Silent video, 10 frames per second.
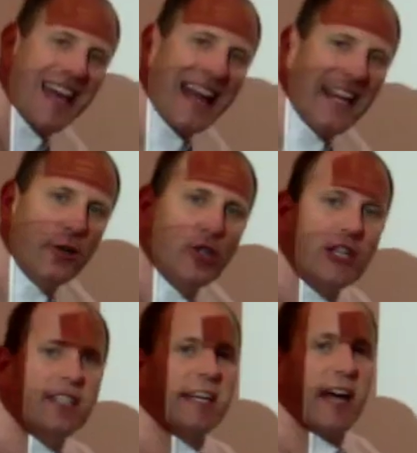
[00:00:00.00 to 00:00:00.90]
that
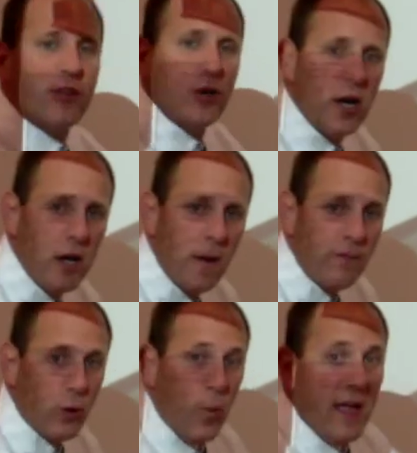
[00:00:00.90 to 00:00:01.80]
energy together.
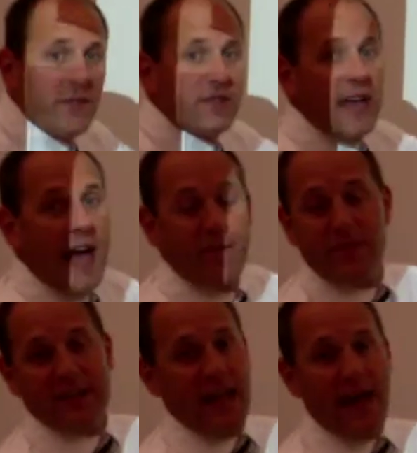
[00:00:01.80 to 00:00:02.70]
The waves have
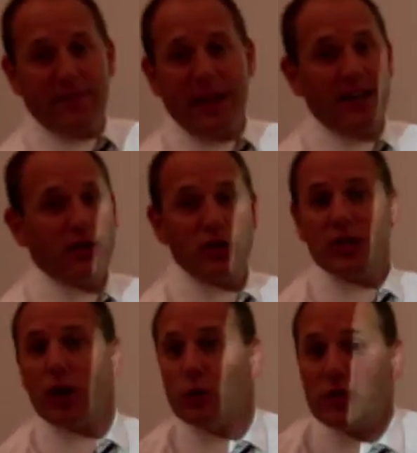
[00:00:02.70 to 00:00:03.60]
to have that energy
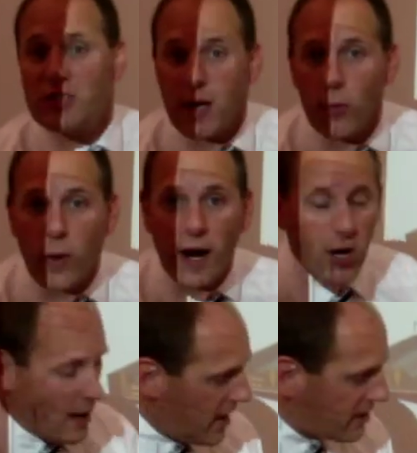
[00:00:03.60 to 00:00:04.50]
go somewhere,